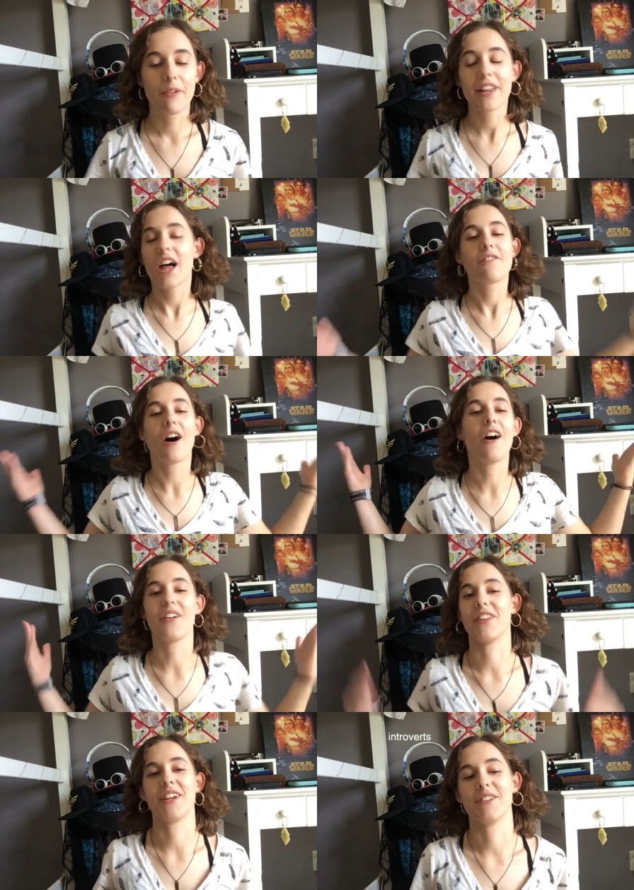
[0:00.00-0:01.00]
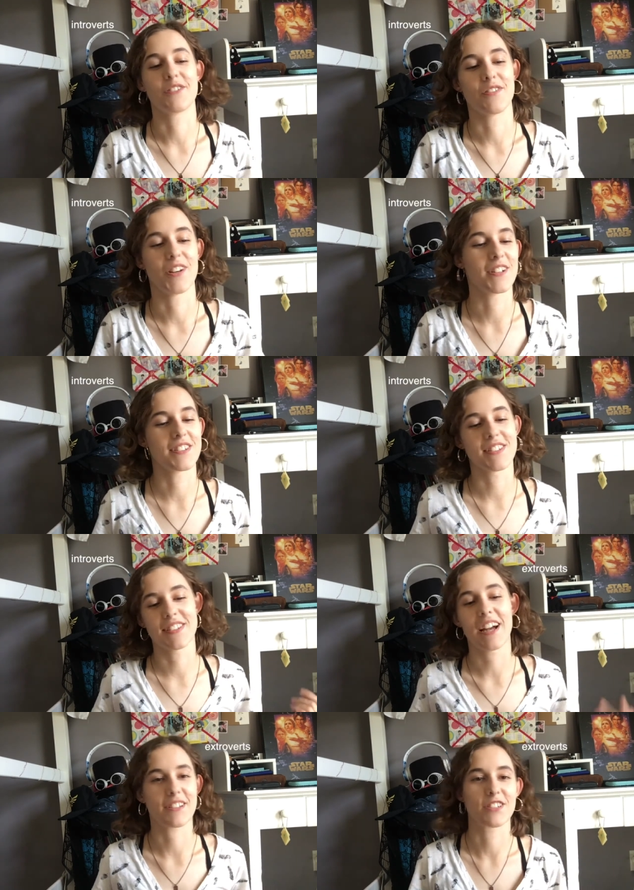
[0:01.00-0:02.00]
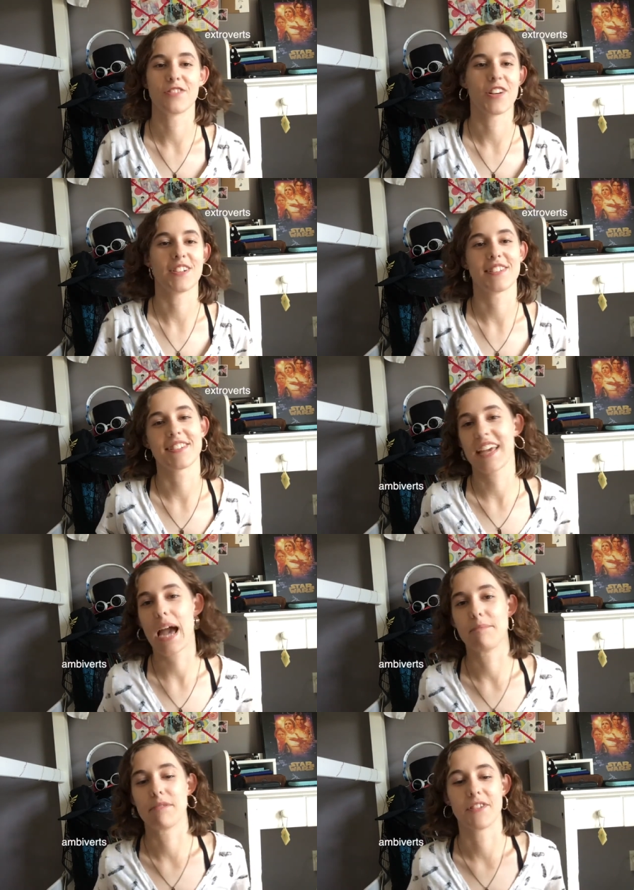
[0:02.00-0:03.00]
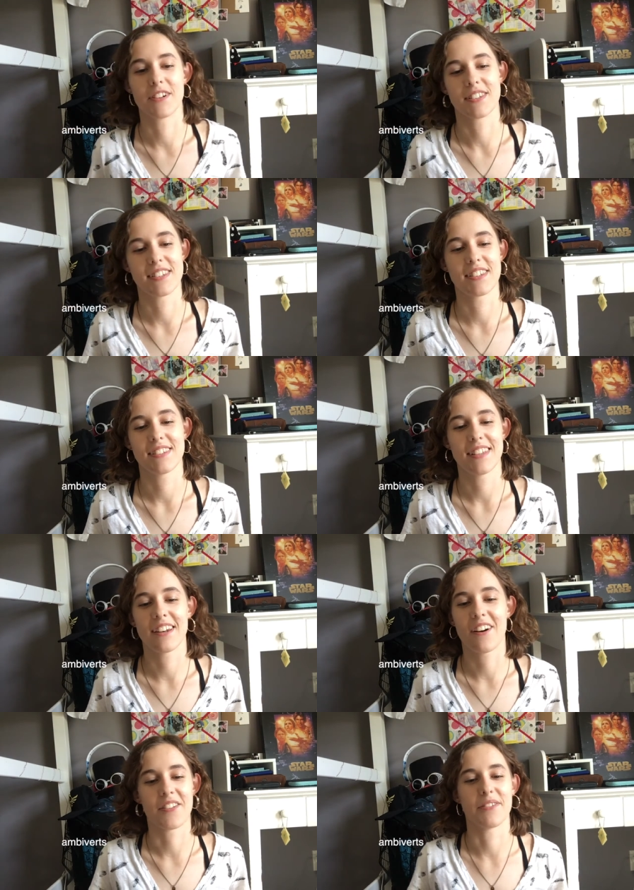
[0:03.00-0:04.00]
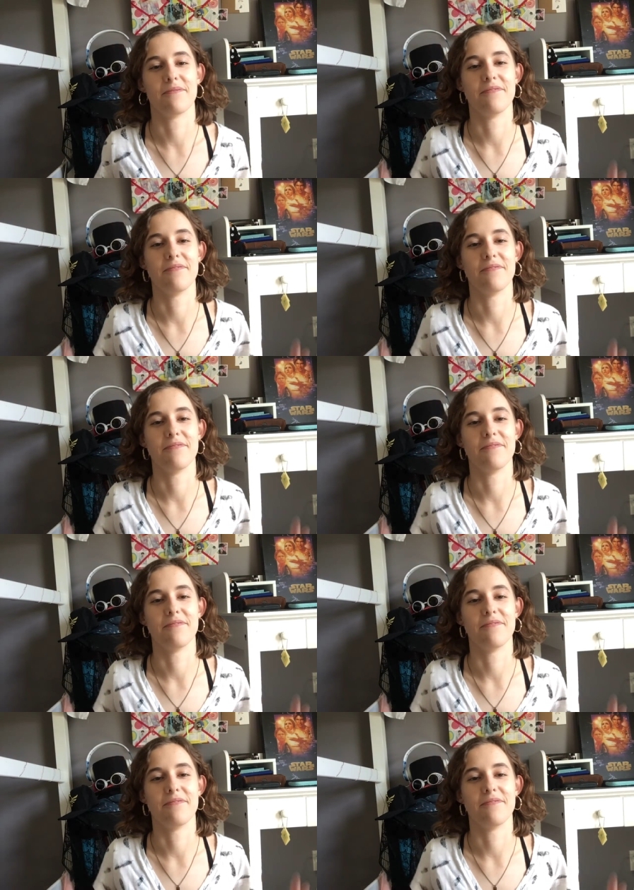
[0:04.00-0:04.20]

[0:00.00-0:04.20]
We love all the introverts, extroverts, ambiverts, and all the